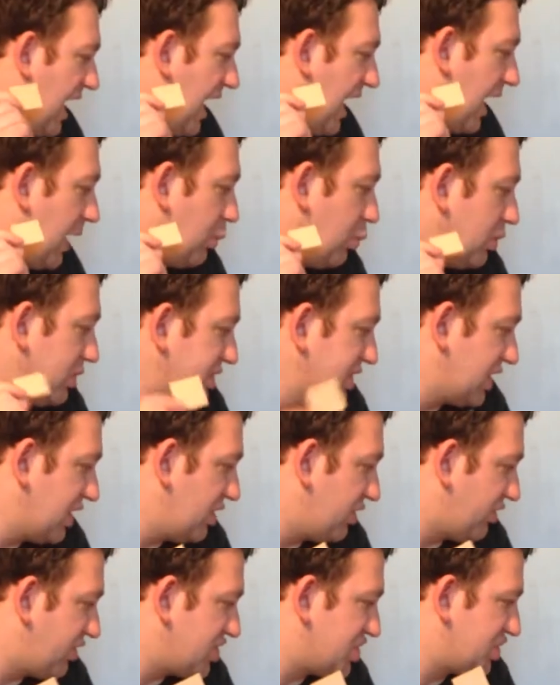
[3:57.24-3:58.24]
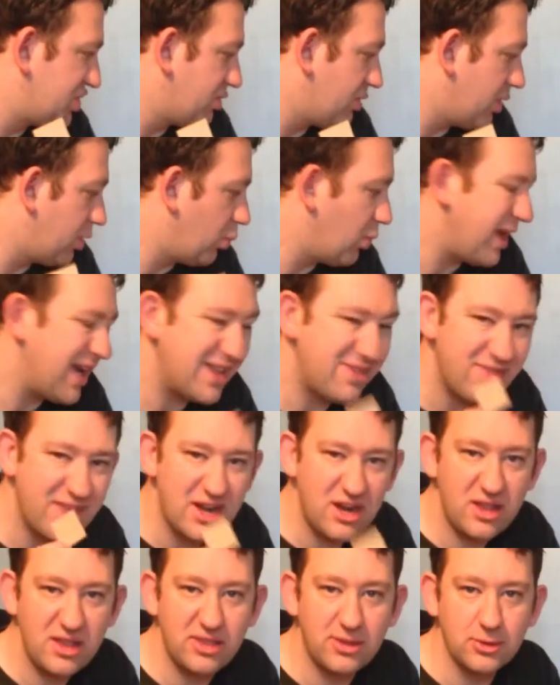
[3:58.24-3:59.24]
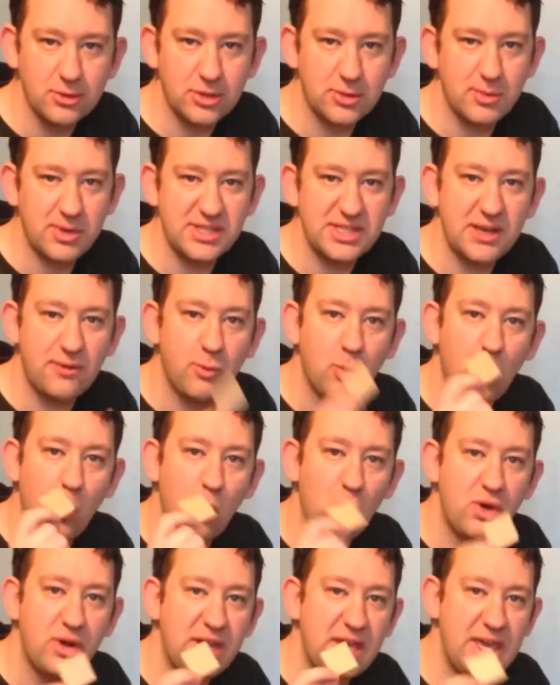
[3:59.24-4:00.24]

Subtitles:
I was going to just throw away, and then I thought to myself, well, what